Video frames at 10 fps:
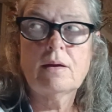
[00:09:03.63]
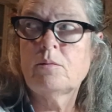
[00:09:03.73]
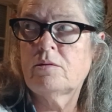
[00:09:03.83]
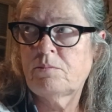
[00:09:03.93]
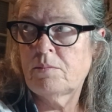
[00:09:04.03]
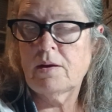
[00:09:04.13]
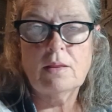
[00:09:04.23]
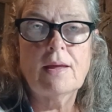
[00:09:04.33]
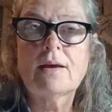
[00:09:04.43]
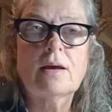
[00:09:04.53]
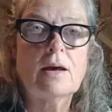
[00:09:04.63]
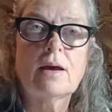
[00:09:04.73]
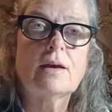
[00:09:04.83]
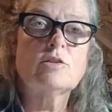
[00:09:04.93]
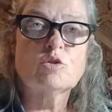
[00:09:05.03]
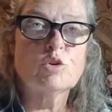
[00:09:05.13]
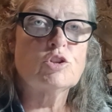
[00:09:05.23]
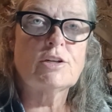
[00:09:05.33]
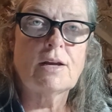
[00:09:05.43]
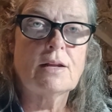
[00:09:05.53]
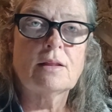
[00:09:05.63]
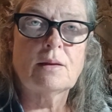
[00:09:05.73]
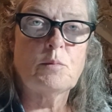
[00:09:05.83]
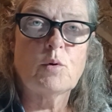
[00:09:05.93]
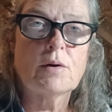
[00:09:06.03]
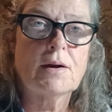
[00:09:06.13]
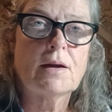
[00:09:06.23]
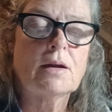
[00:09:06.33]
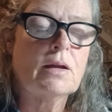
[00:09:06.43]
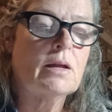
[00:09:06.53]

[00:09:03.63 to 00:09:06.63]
It was like excruciatingly boring.